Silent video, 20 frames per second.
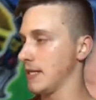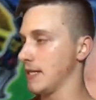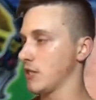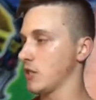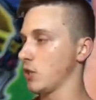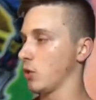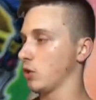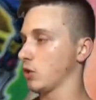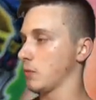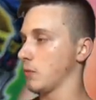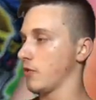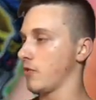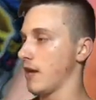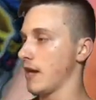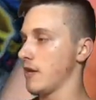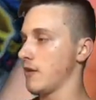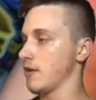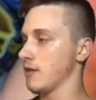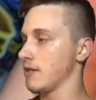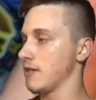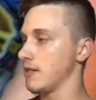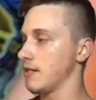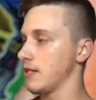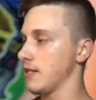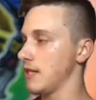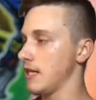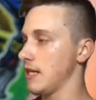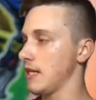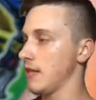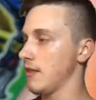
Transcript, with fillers: It's an Ultimate Rare. You can see